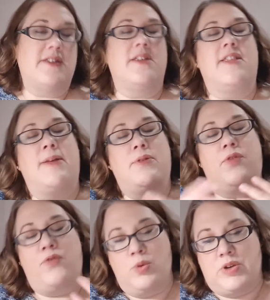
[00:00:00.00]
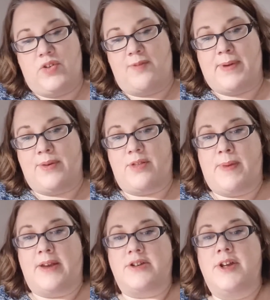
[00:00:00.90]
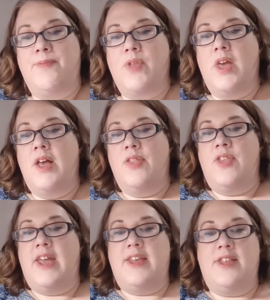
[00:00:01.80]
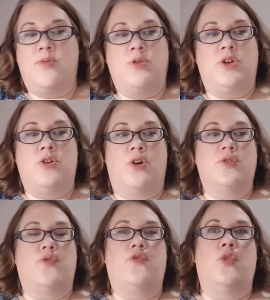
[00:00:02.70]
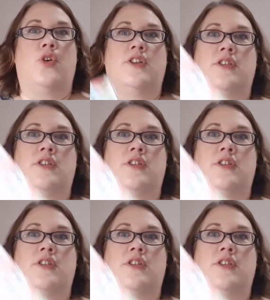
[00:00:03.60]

and some are for £45 spend. This is what you got for a